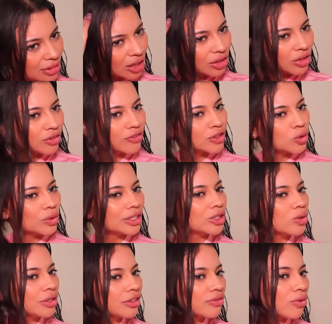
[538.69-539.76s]
I don't know for
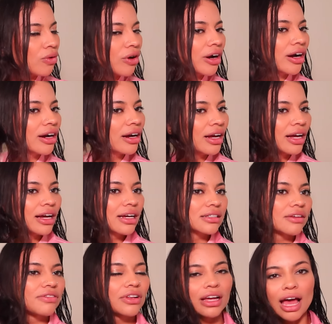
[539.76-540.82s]
2024 because
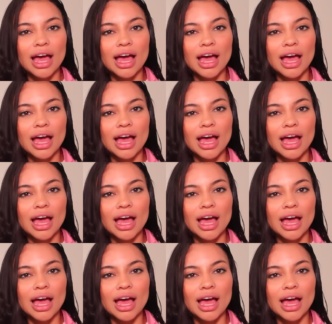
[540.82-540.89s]
I feel like